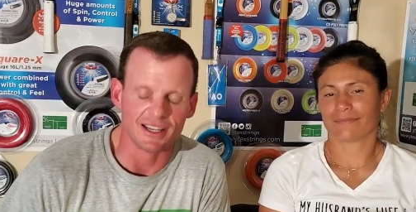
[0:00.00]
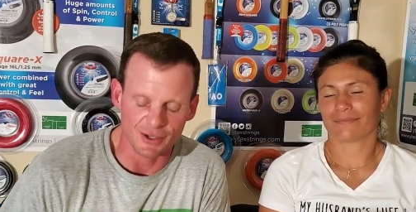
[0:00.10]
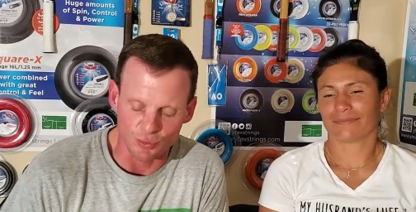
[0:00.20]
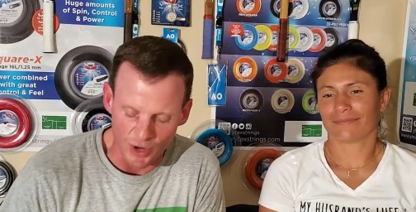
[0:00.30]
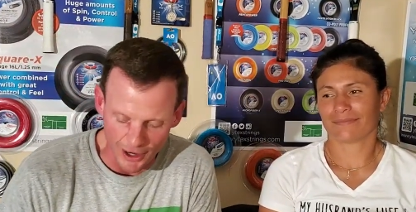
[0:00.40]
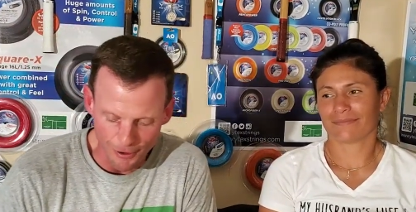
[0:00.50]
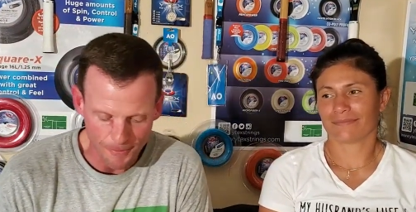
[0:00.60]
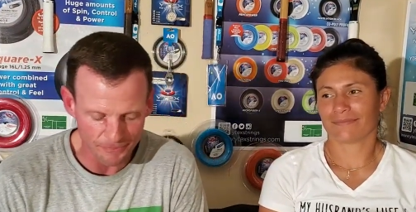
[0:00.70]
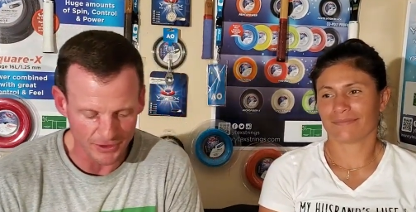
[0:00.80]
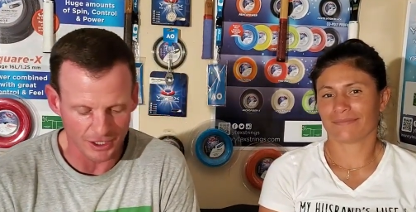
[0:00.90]
Speaker 1: is
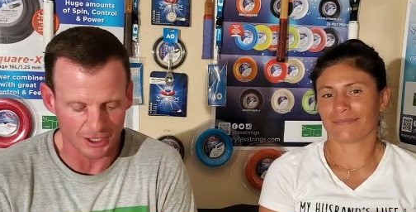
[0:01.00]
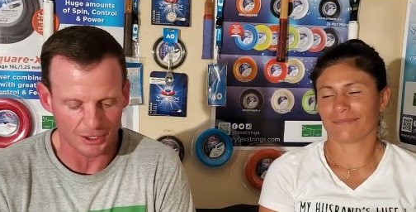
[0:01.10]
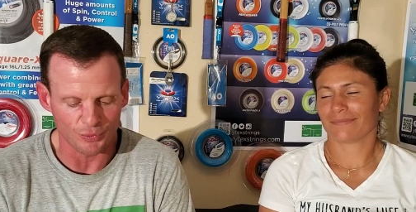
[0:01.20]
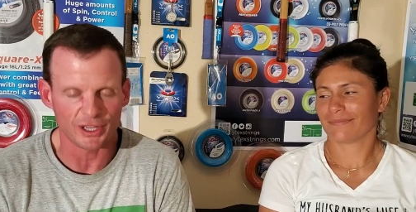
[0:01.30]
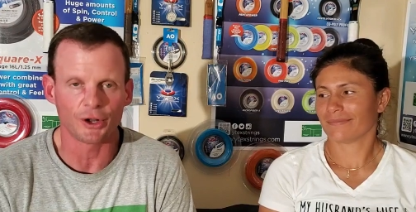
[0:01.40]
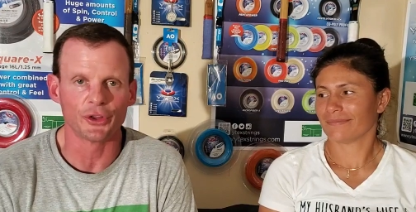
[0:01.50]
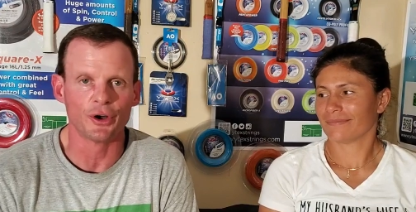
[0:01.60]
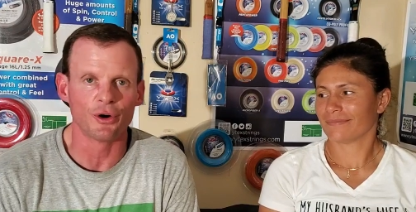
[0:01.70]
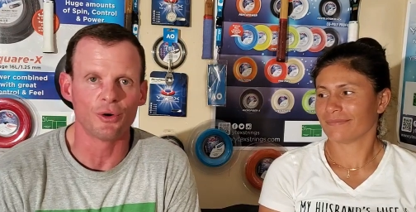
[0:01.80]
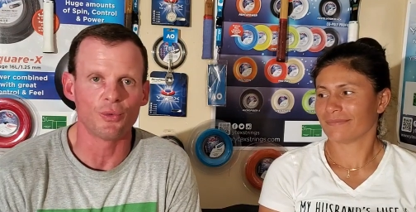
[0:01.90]
well. Uh, we all
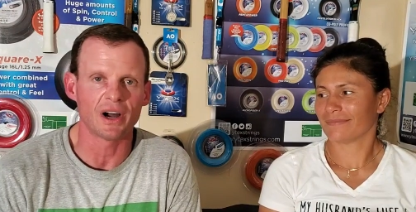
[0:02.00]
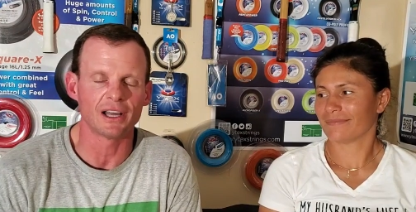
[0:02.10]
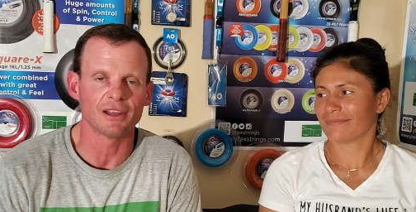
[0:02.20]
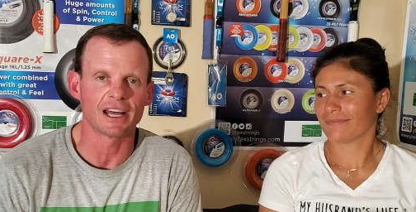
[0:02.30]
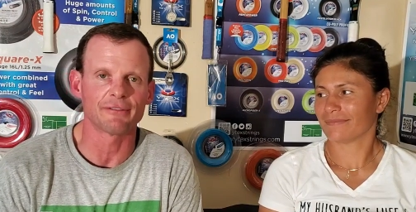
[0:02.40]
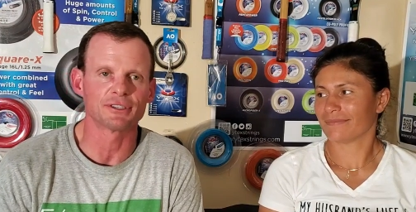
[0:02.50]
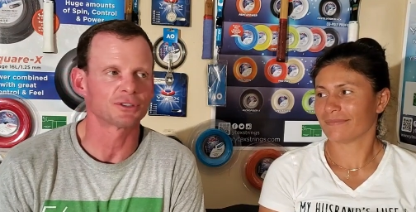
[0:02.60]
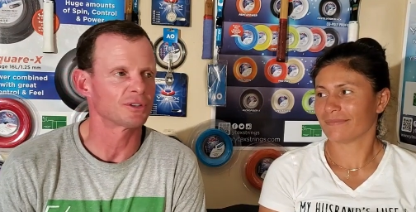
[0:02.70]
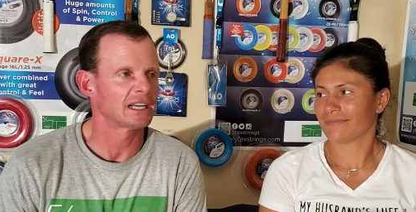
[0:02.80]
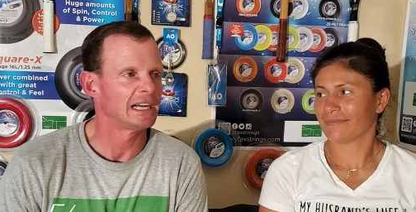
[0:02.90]
know why a lot of us
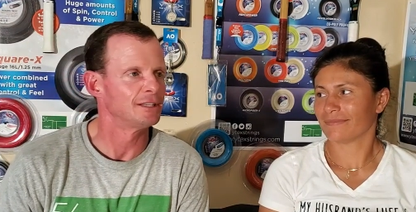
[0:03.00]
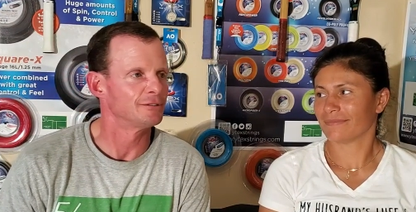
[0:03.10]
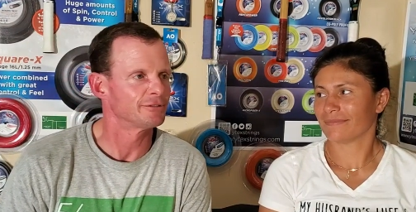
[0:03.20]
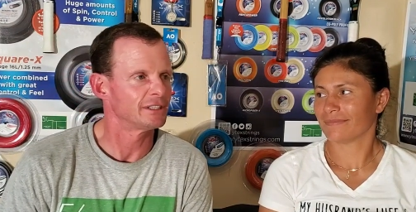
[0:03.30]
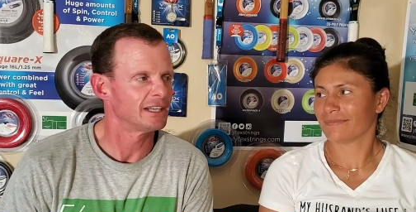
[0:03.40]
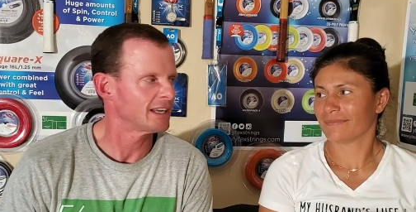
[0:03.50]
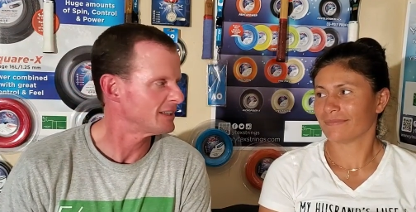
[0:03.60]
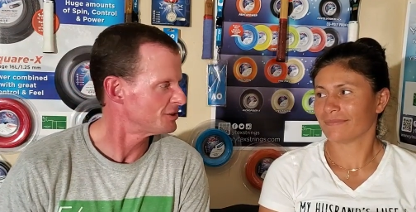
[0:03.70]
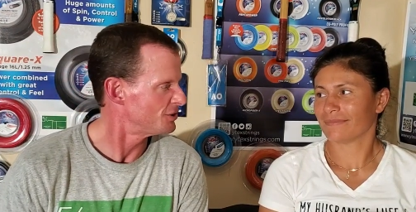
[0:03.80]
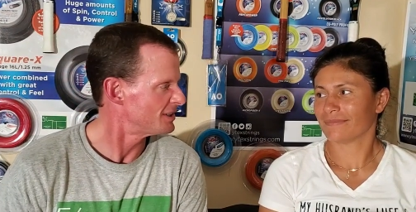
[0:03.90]
are kind of, I
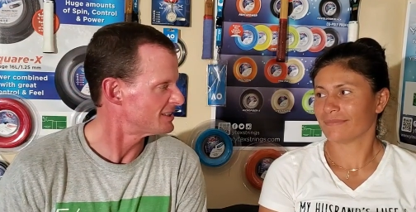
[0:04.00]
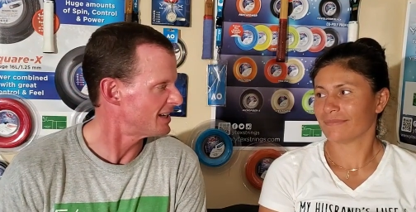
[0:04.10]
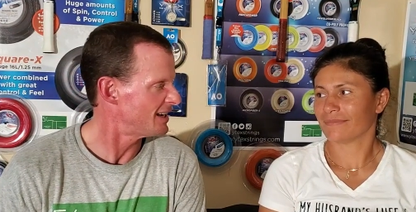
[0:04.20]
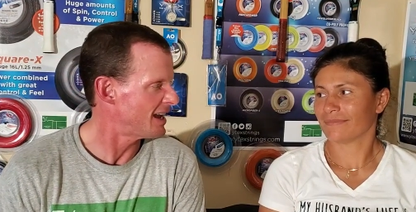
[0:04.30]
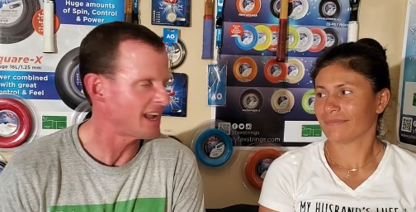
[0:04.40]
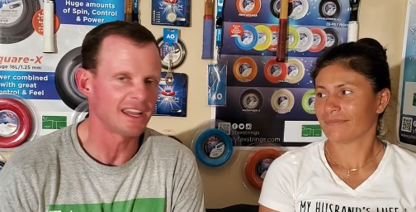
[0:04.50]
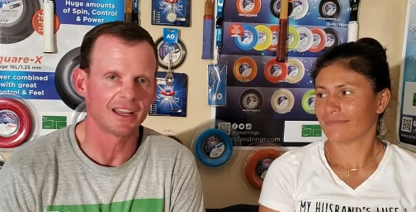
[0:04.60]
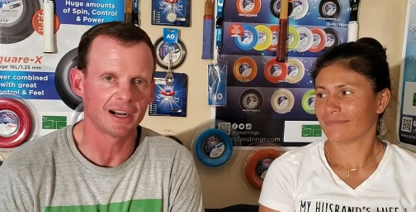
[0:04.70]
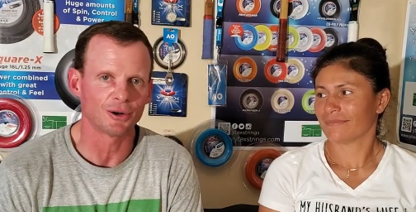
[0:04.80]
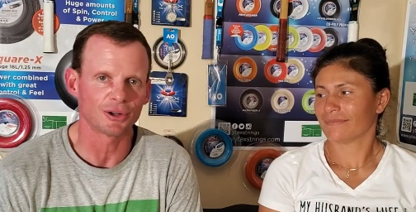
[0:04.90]
guess you could say,
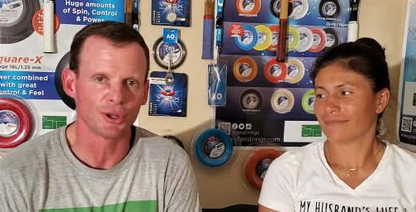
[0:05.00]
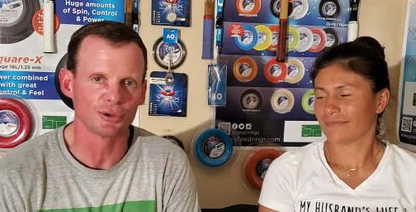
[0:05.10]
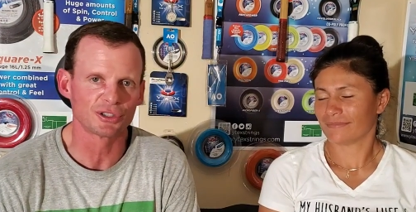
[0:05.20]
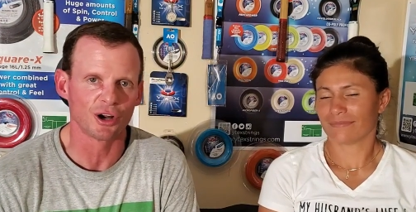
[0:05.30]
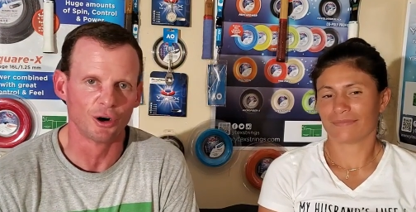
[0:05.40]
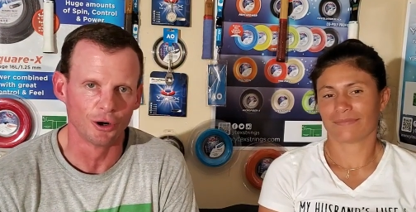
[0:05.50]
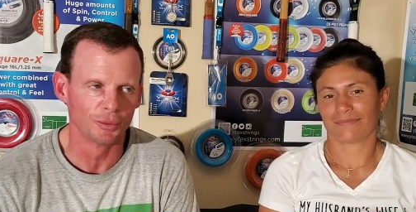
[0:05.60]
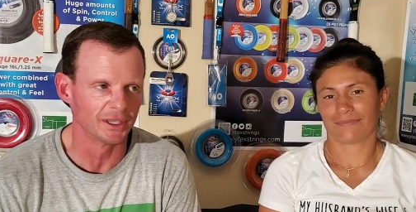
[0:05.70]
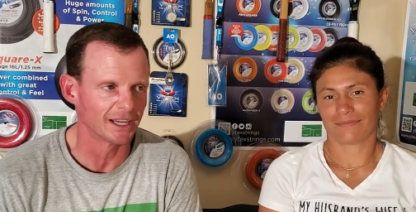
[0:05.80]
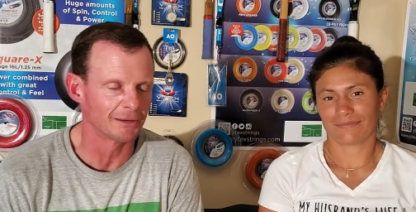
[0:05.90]
hanging out close to
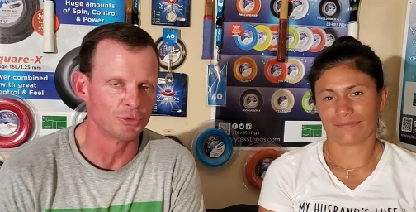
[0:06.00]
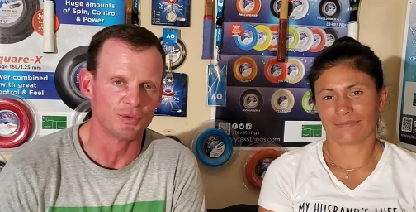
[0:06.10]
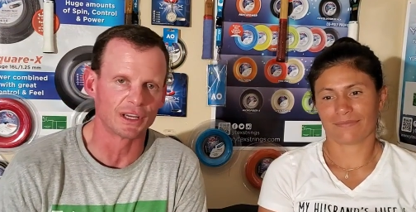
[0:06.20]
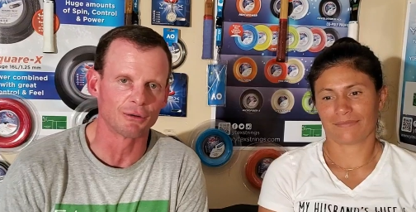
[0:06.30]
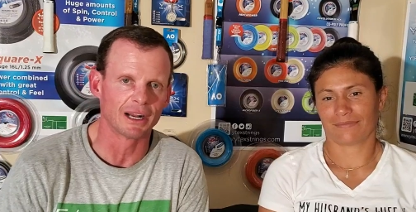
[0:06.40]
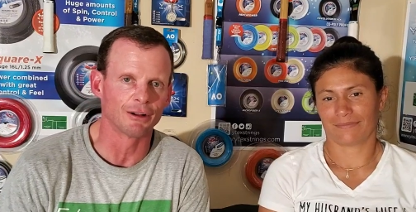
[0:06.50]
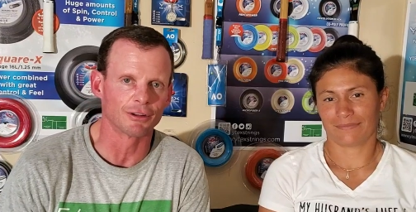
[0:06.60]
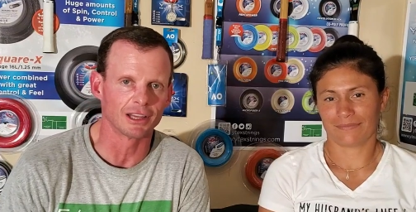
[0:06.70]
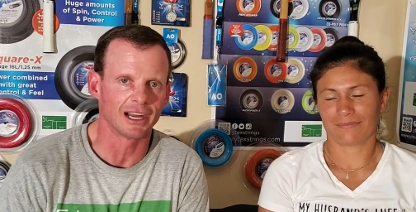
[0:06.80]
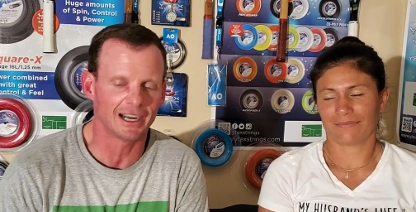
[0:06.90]
home and not moving around
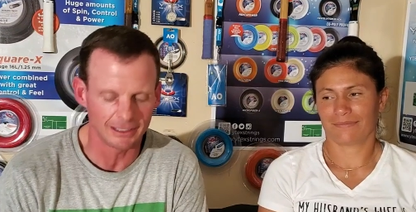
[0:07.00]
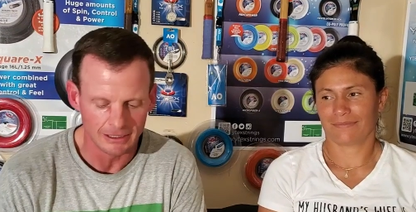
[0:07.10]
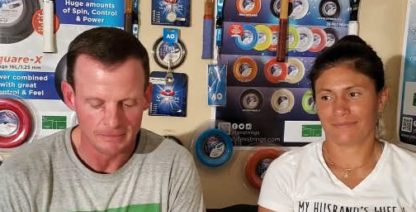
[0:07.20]
a lot.